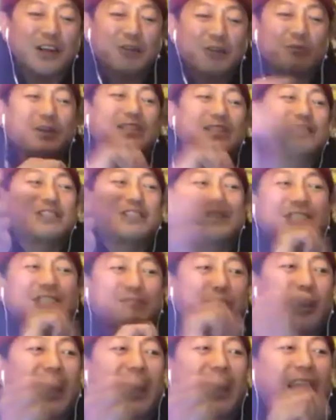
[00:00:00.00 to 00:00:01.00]
One chick's
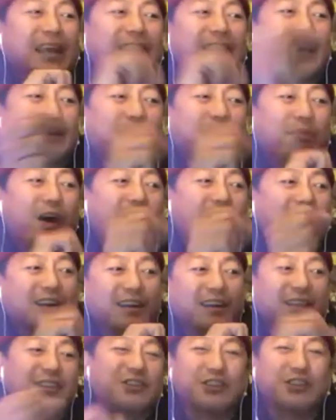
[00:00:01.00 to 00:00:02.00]
playing like Bach
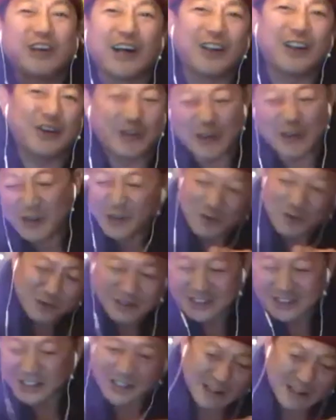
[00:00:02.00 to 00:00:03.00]
on the cello. The other
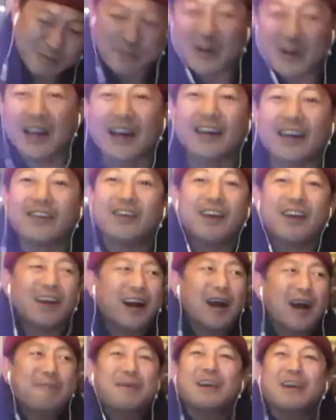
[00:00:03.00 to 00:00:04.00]
one's on the piano.
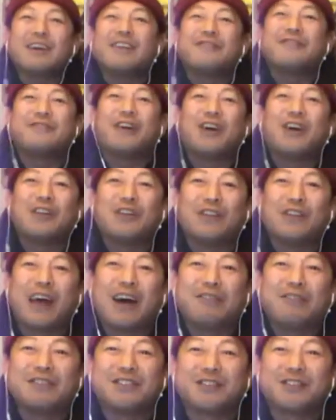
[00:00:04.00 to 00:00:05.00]
I'm not going to follow that
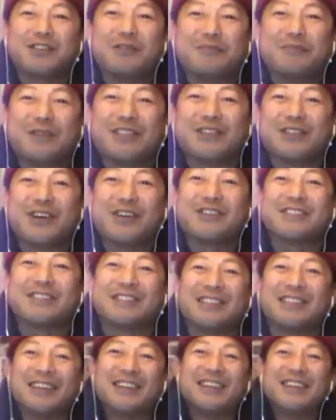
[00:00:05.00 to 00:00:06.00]
with stupid jokes.
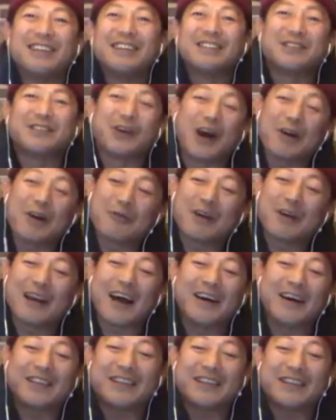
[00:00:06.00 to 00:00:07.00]
So I went
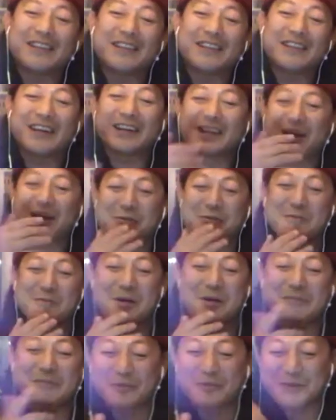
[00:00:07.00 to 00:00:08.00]
out there and I
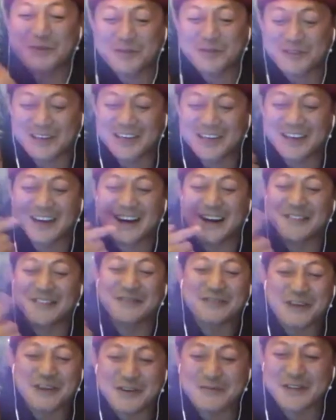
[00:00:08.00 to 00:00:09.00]
remember I
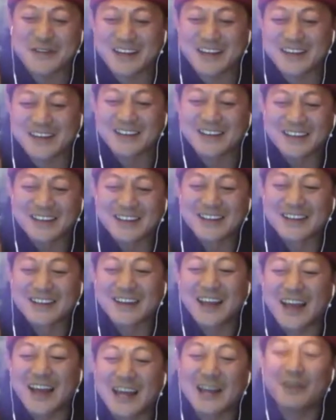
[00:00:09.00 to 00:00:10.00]
filmed it
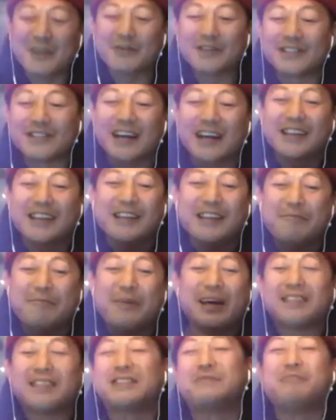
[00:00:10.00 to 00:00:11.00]
and it was like the
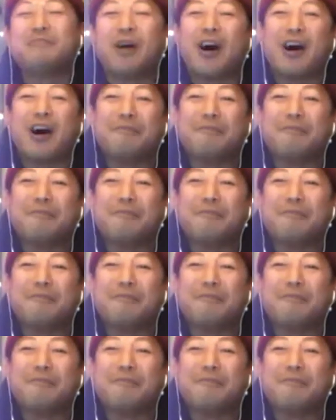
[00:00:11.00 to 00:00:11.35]
best bomb.